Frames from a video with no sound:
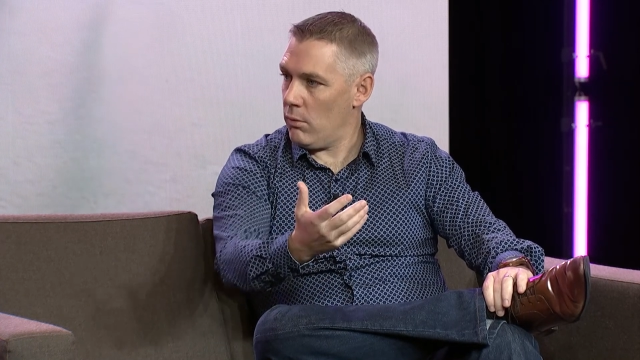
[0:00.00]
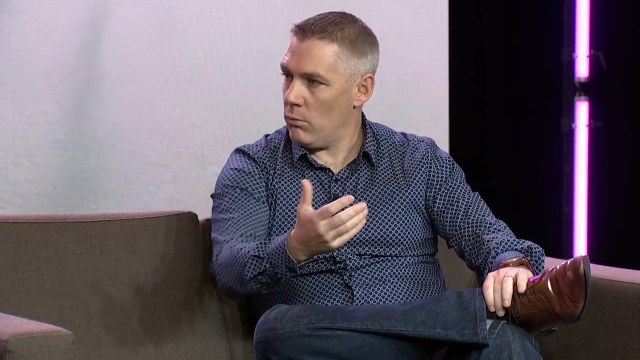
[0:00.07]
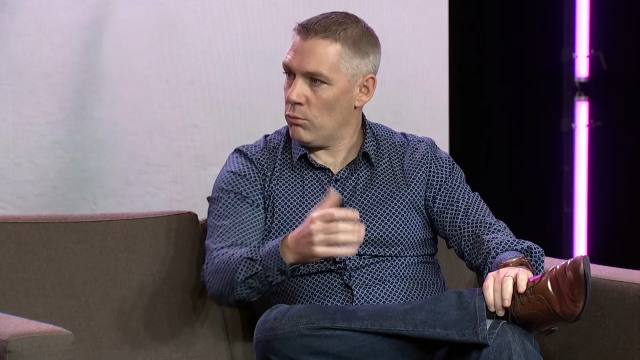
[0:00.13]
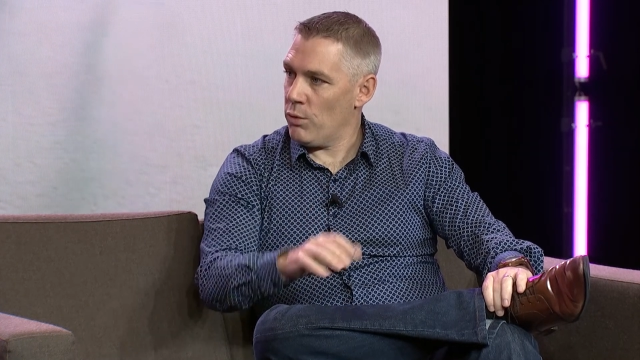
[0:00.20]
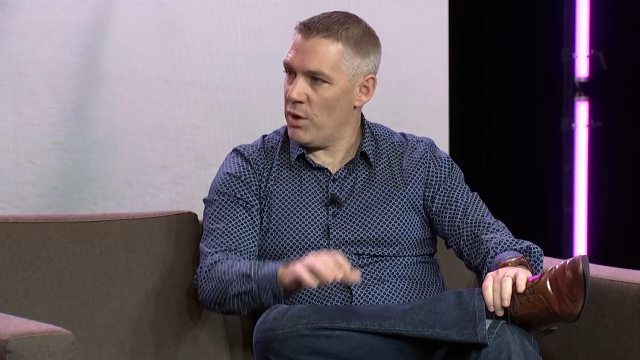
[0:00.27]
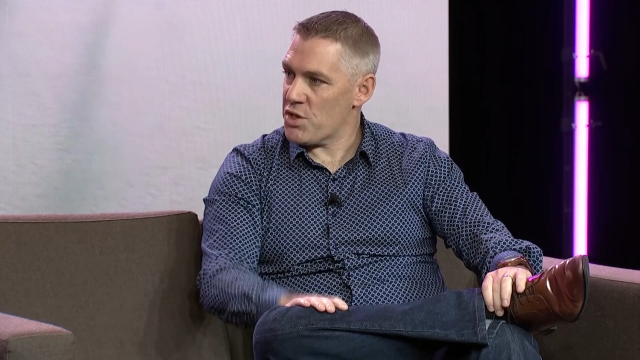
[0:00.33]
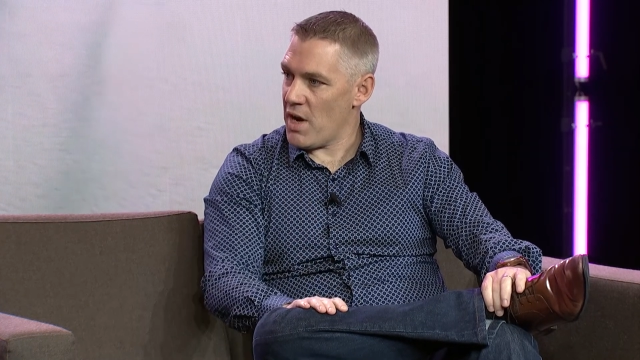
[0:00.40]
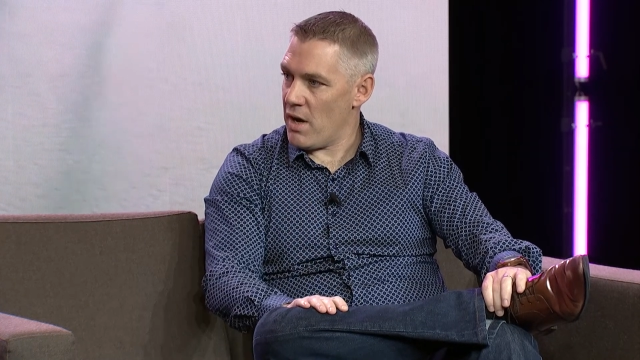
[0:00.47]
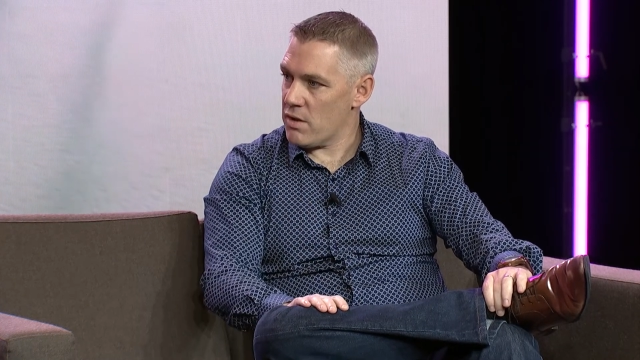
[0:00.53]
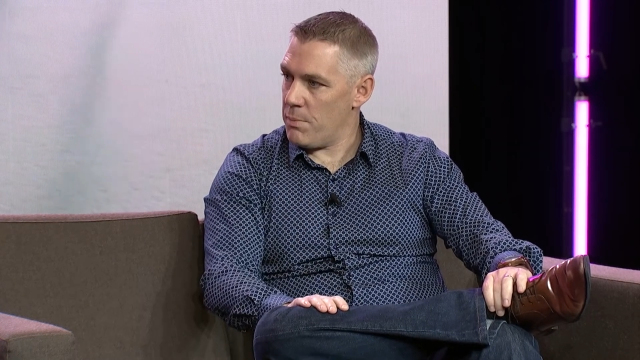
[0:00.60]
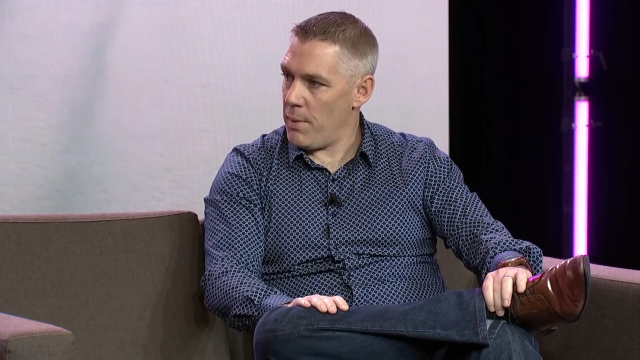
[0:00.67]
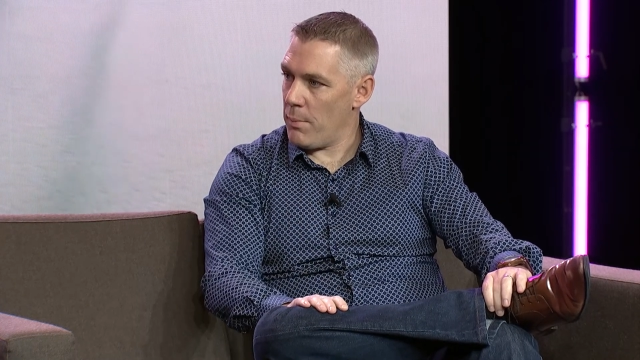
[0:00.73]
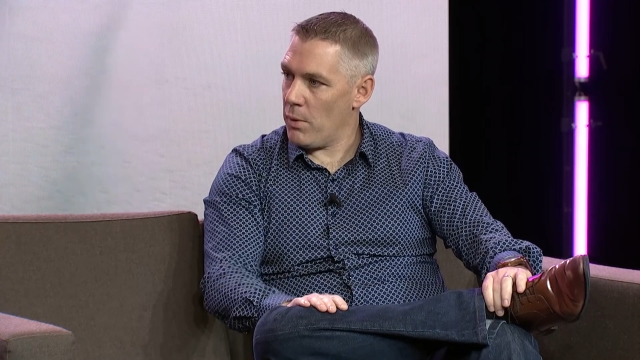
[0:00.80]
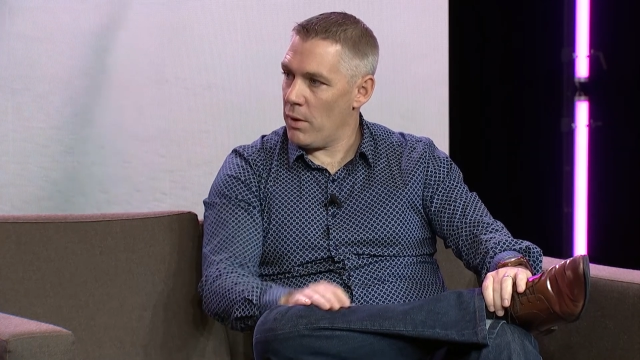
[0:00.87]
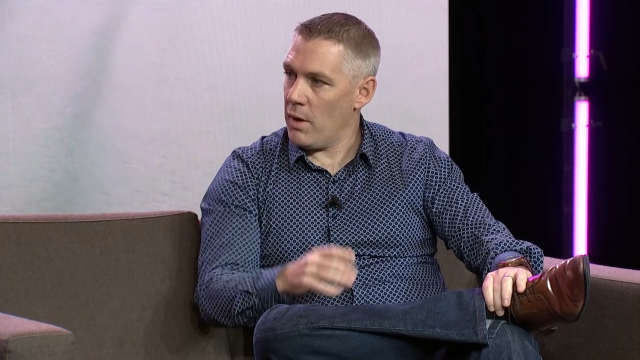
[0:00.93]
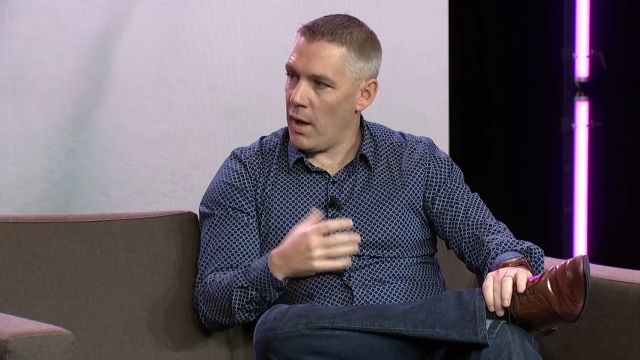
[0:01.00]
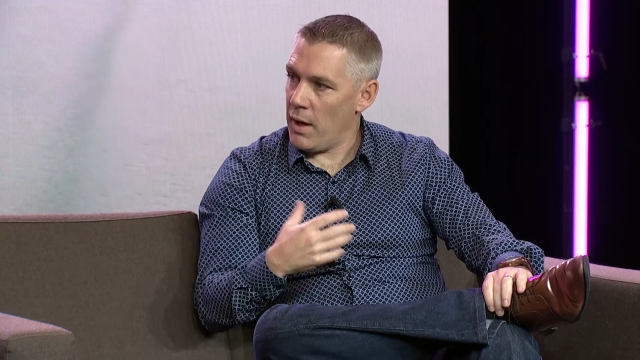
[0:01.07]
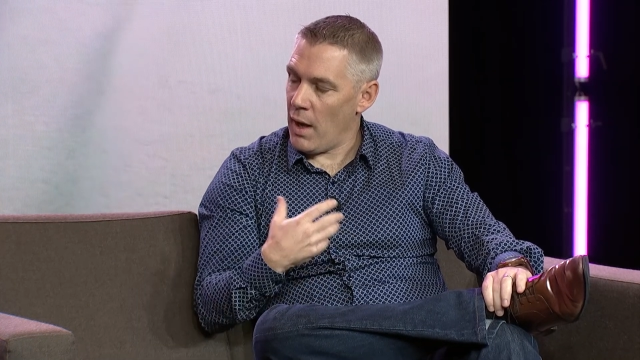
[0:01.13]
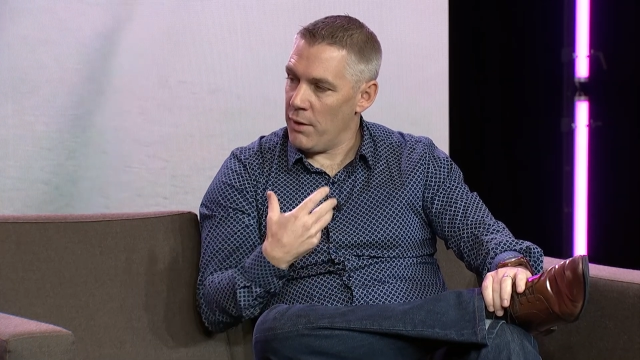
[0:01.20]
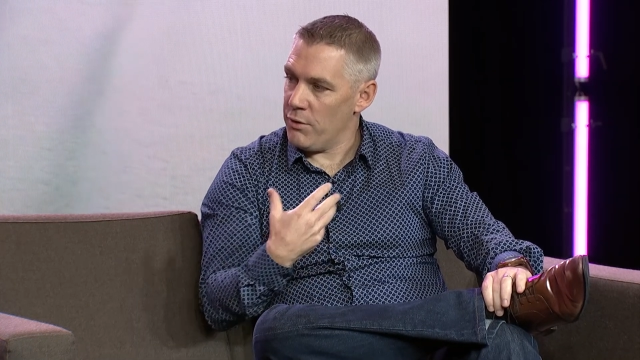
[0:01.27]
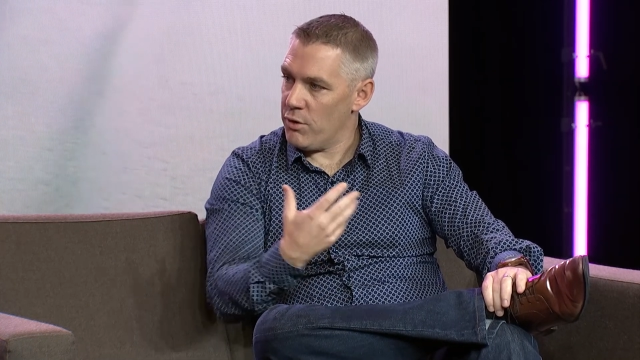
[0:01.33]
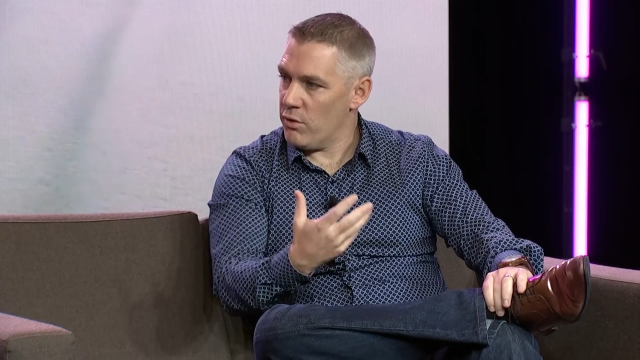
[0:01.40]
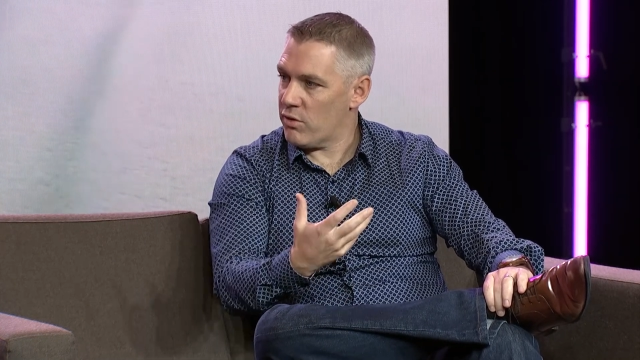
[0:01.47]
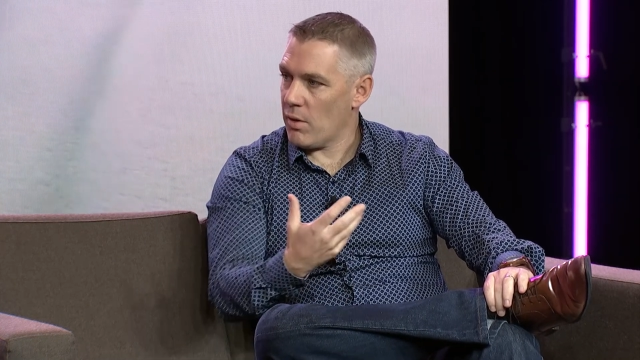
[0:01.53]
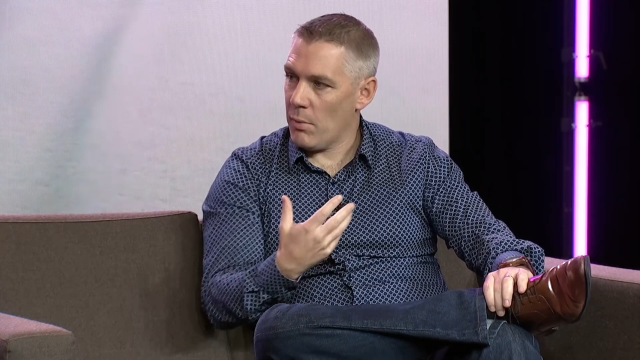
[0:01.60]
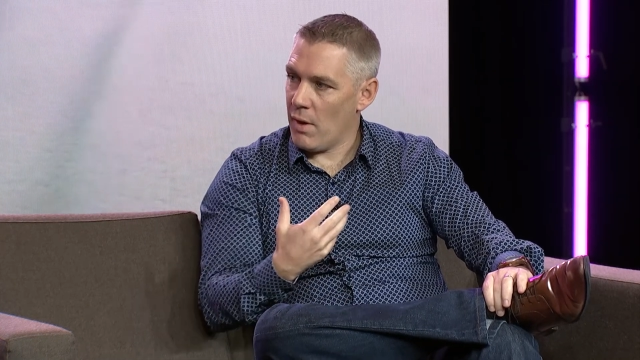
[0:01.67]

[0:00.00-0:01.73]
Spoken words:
reach out to people and do some